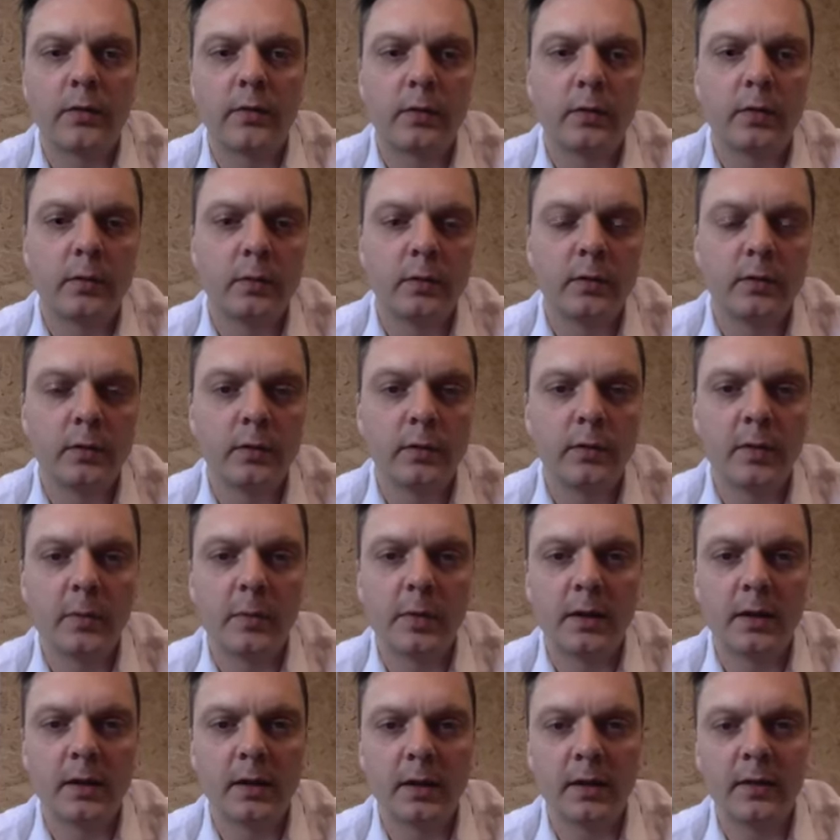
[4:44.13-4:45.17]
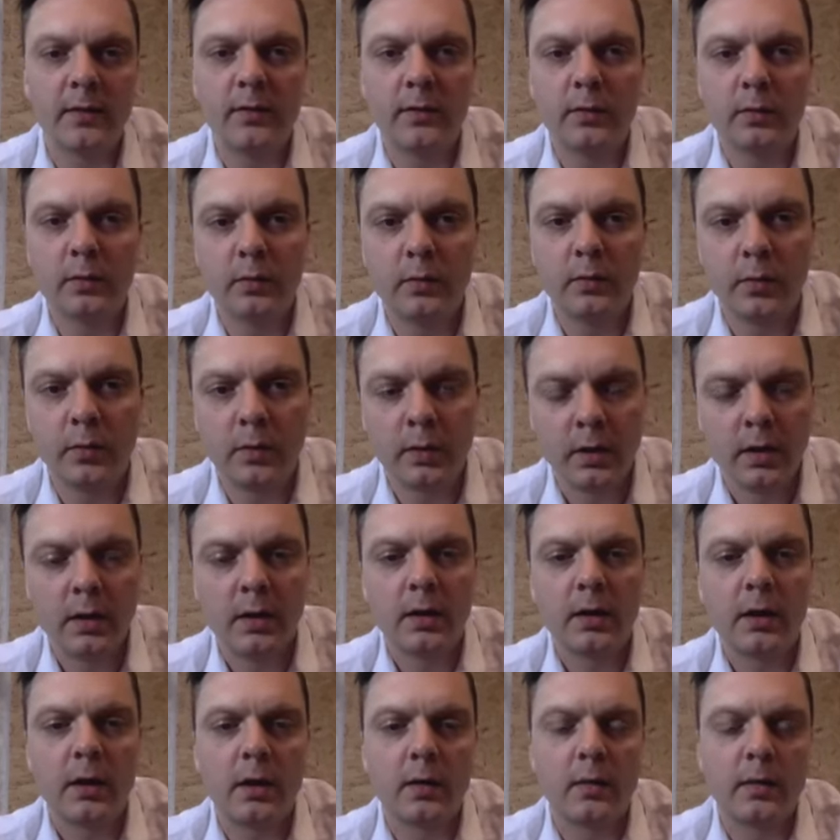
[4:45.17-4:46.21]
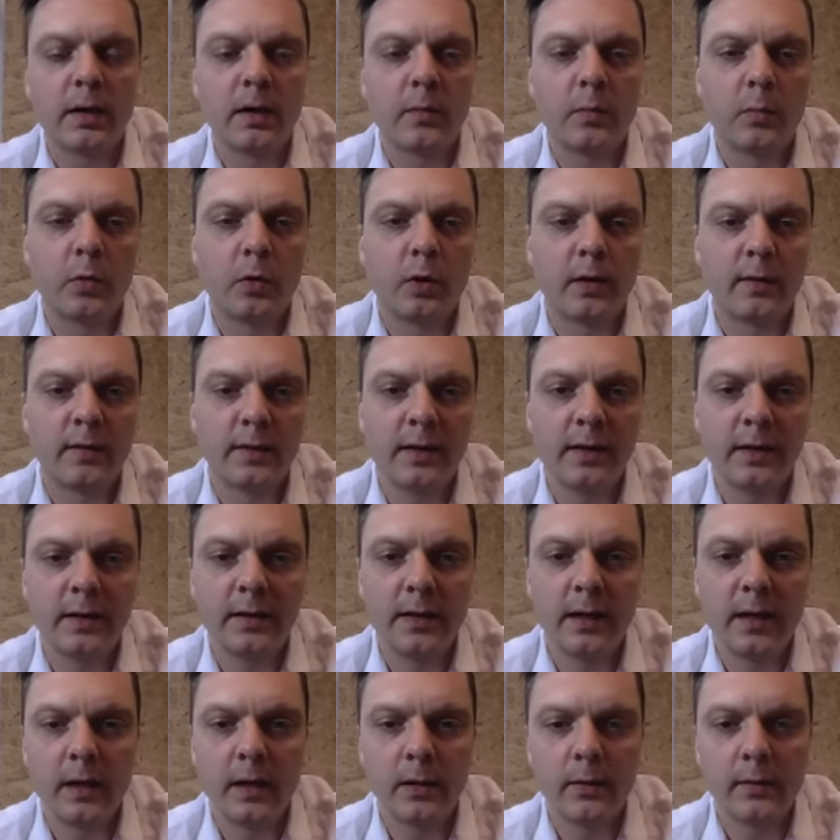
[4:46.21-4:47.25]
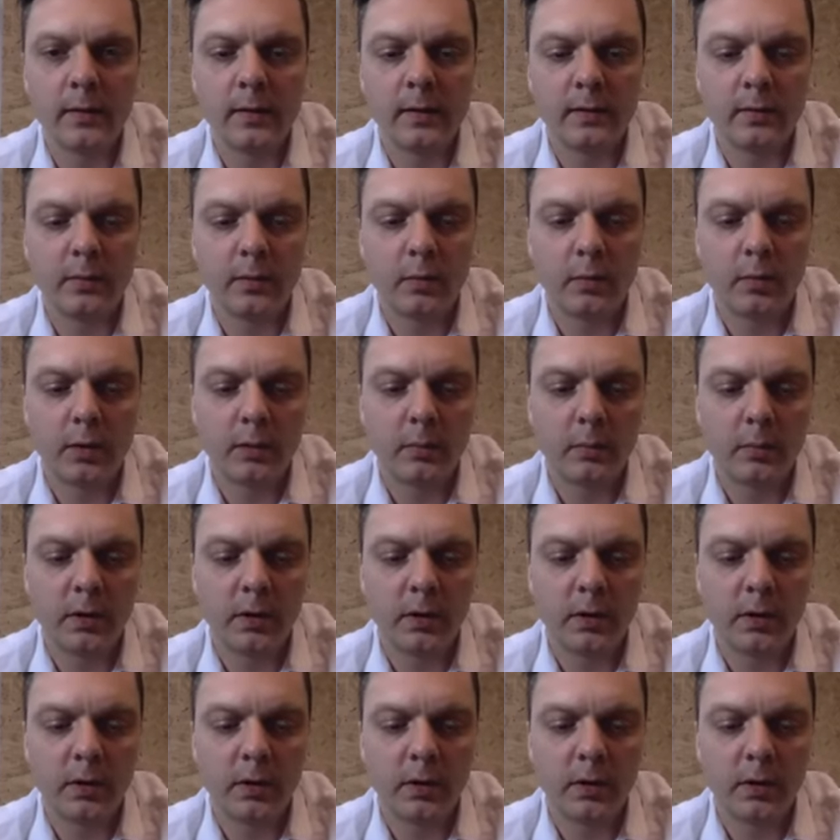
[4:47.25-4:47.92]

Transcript: So you reduce the bitterness, you kind of get more acidity out and so on.